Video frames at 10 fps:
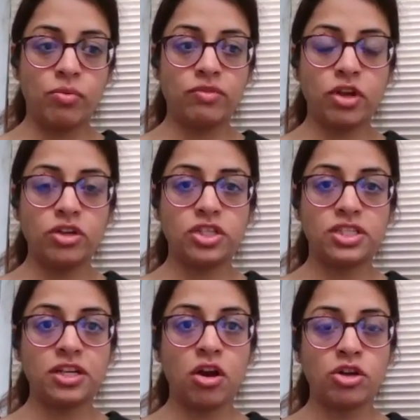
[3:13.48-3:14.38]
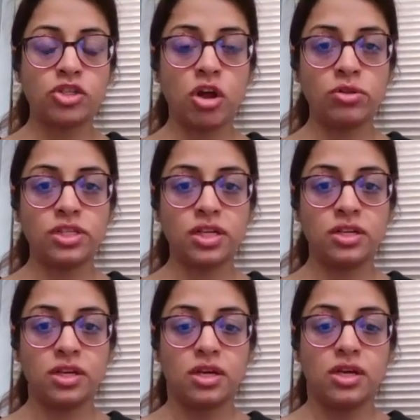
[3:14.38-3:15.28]
We've noticed in
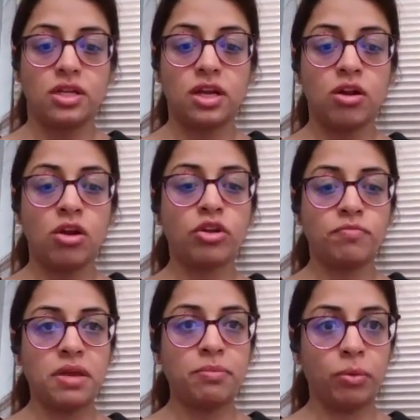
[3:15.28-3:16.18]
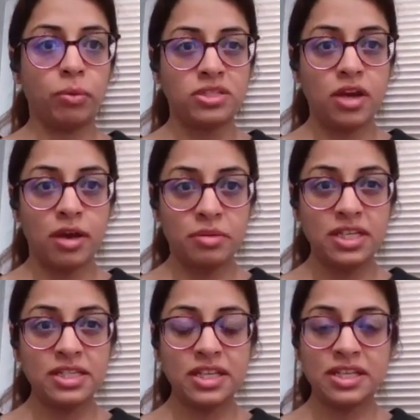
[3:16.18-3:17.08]
Carshalton, there are a lot of people with
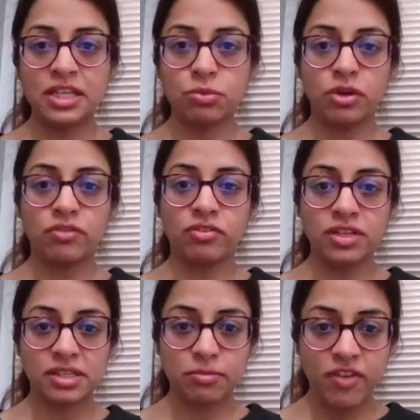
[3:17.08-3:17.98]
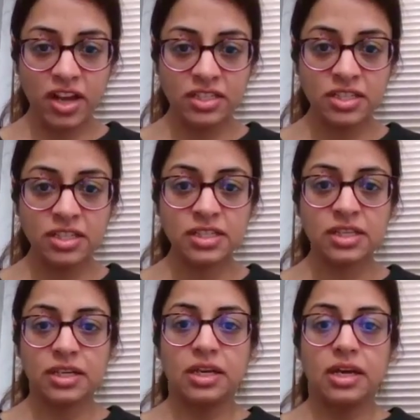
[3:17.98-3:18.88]
diabetes, and that's one of the risk
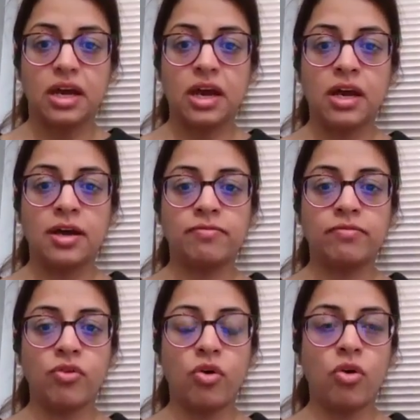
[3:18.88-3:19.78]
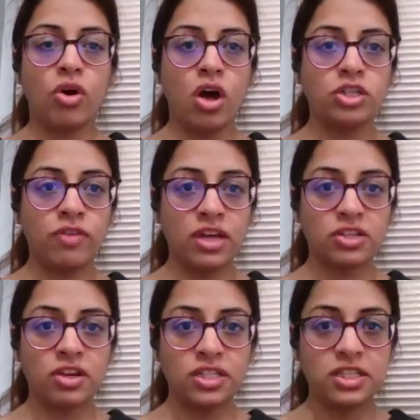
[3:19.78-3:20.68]
factors for
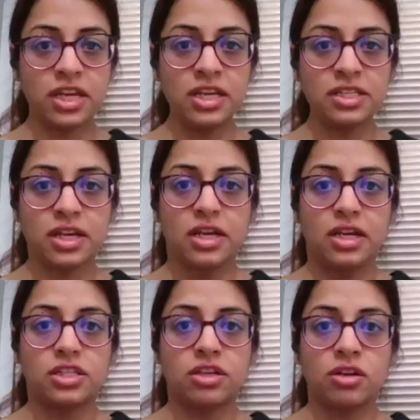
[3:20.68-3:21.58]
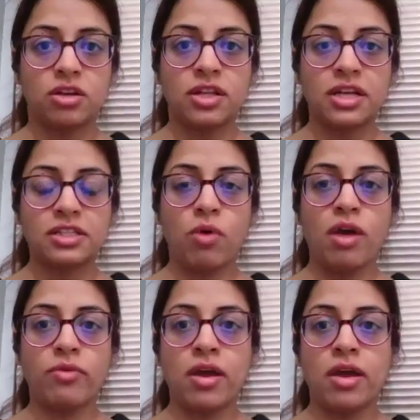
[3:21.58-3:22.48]
cardiovascular disease. So that's
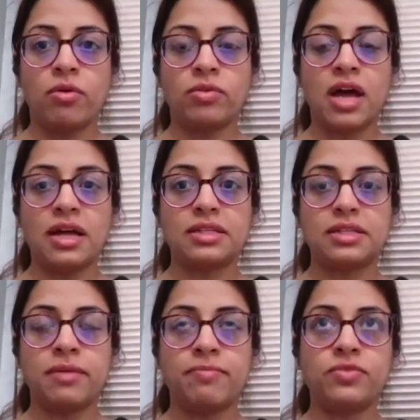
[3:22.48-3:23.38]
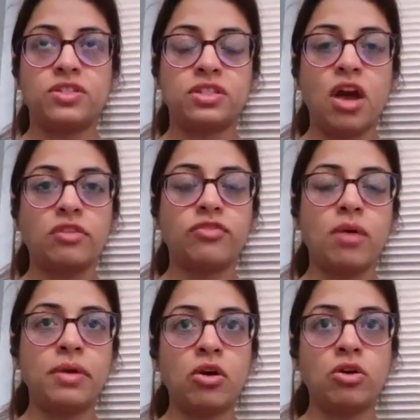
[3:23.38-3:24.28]
why that's kind of
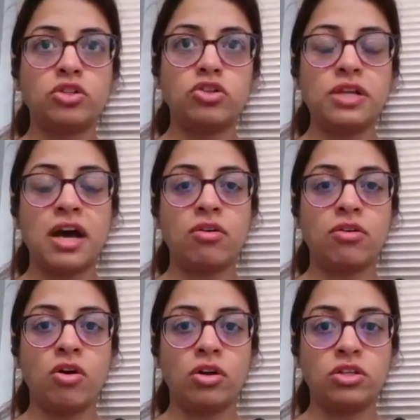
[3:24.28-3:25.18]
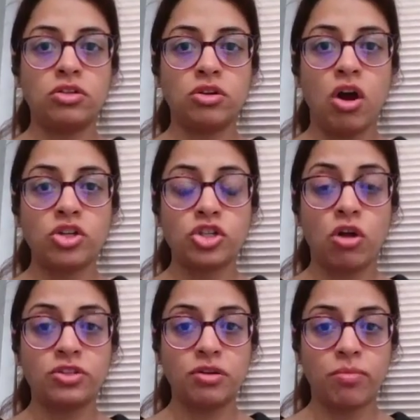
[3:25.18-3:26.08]
coming on to now onto
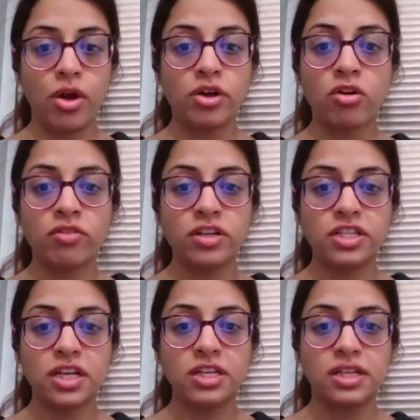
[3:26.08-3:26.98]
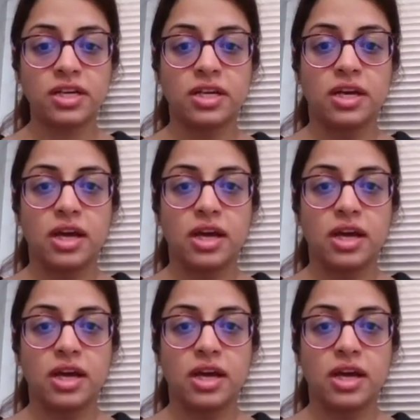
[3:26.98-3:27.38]
Carshalton priorities.